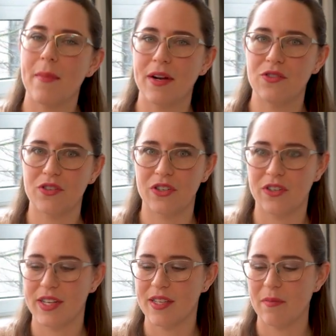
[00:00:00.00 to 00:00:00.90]

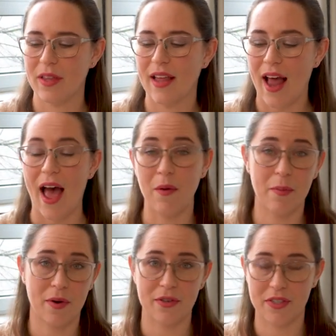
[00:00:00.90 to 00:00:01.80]
Benadryl is something that I
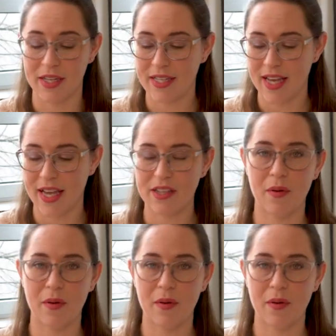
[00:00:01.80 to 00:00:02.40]
would personally take.